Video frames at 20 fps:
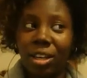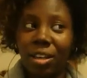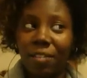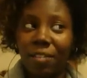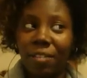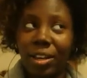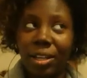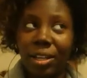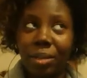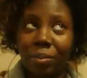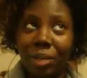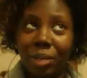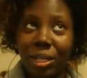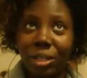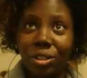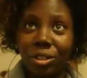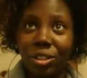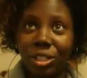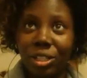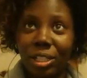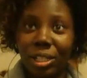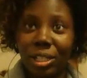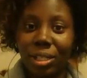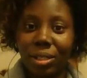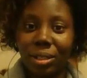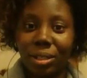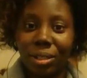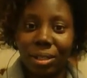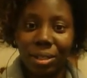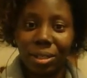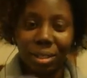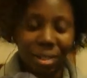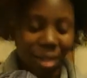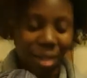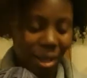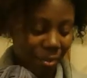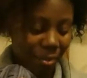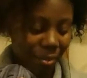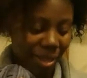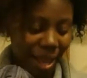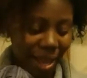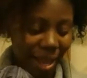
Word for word: if I can manage to get the